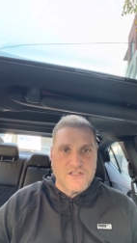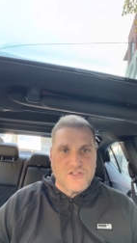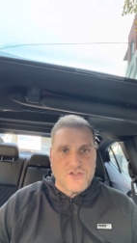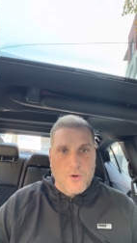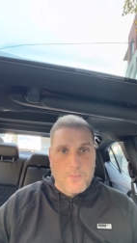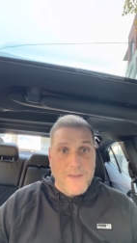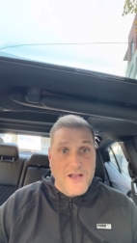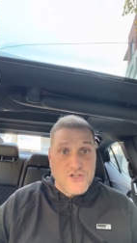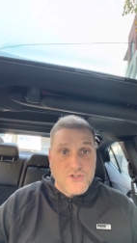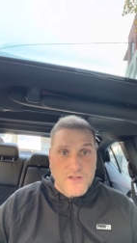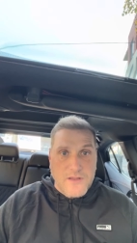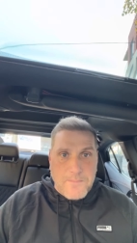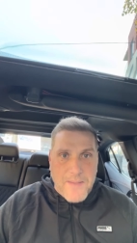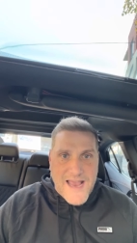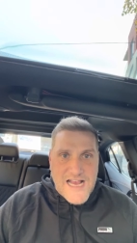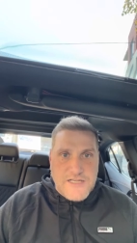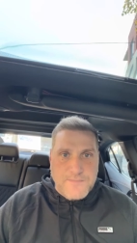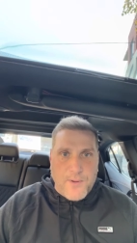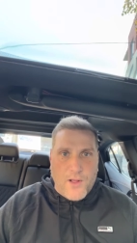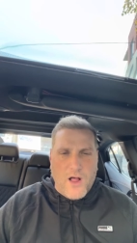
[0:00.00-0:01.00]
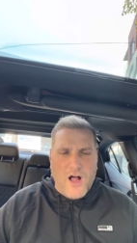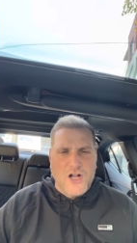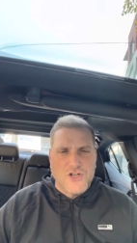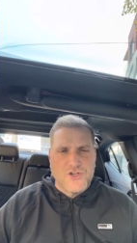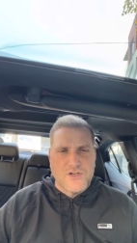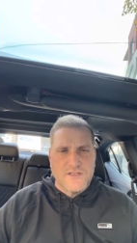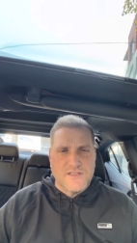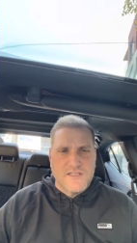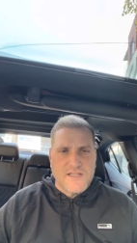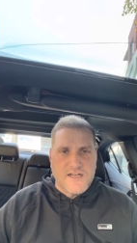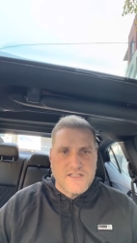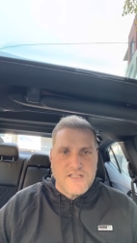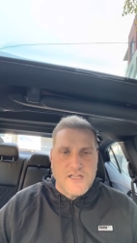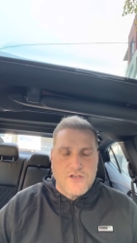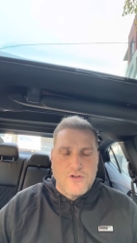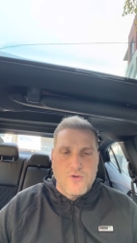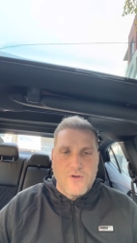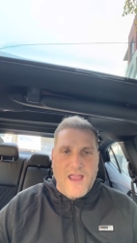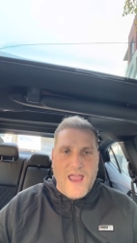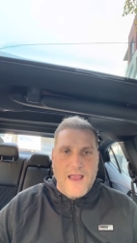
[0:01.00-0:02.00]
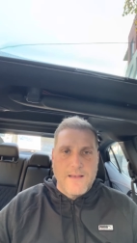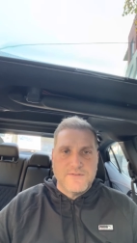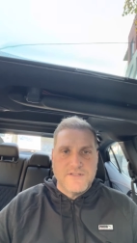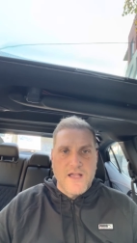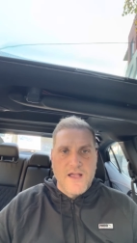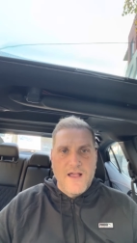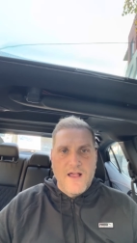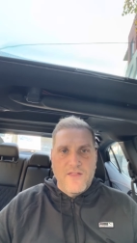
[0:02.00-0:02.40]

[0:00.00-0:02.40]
So Major League Baseball, 162 games.